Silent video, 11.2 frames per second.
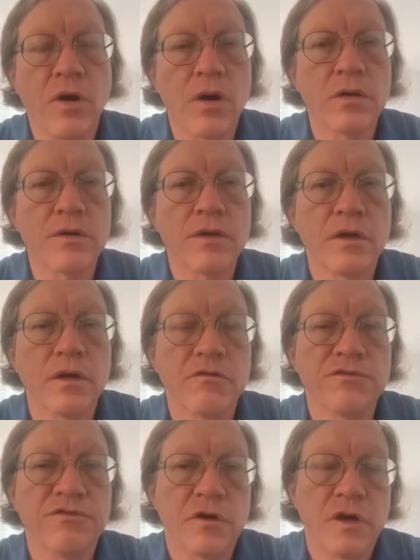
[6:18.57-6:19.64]
part
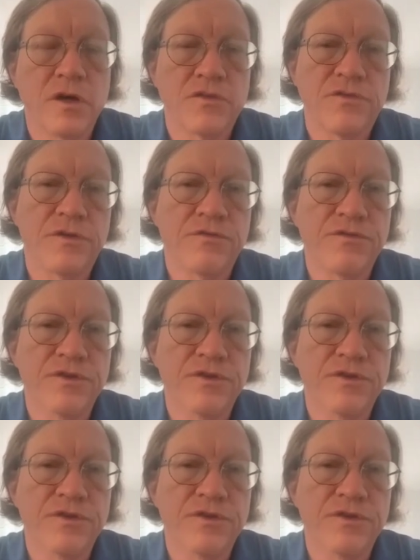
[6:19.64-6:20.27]
of philosophy of